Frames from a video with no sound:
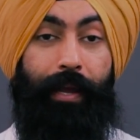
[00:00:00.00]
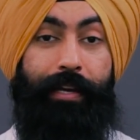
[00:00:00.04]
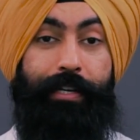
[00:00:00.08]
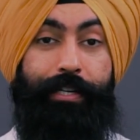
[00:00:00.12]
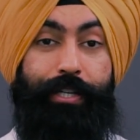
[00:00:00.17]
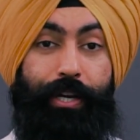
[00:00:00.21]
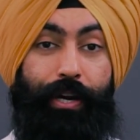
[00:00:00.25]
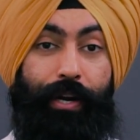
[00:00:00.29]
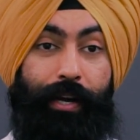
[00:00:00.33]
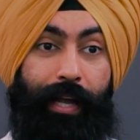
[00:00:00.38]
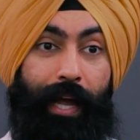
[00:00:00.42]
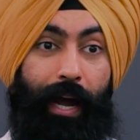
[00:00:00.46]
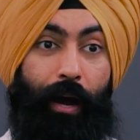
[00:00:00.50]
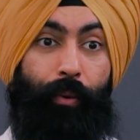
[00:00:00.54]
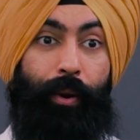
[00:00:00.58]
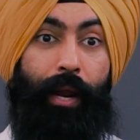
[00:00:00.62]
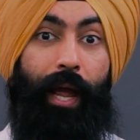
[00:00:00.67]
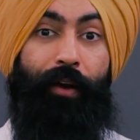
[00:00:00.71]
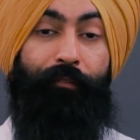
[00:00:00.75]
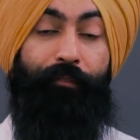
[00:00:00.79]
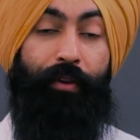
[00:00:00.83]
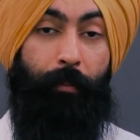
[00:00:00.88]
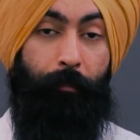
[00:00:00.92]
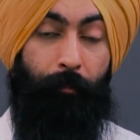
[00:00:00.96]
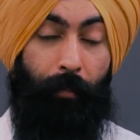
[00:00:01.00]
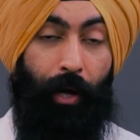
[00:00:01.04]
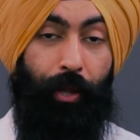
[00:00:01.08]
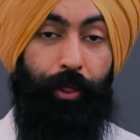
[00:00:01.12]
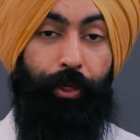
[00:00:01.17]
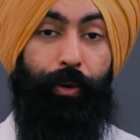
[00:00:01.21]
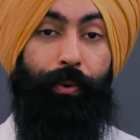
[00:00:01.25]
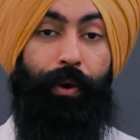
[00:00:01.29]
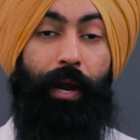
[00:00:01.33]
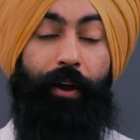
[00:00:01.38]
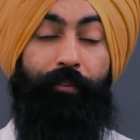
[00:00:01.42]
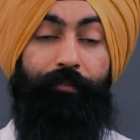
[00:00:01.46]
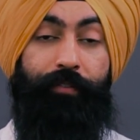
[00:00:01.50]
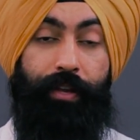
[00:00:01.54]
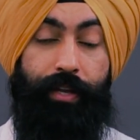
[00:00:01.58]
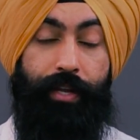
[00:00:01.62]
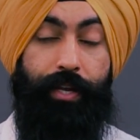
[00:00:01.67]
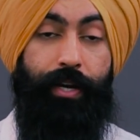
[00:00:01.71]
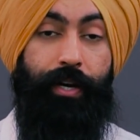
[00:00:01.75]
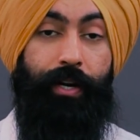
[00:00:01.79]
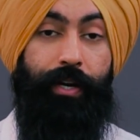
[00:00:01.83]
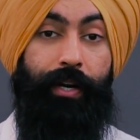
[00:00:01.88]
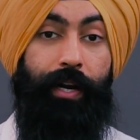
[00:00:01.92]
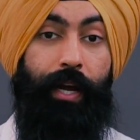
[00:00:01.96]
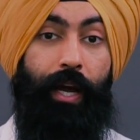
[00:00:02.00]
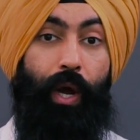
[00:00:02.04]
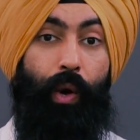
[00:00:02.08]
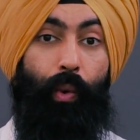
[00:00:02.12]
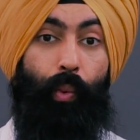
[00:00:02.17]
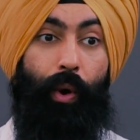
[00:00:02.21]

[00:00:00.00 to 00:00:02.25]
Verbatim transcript: into your account every month or every year,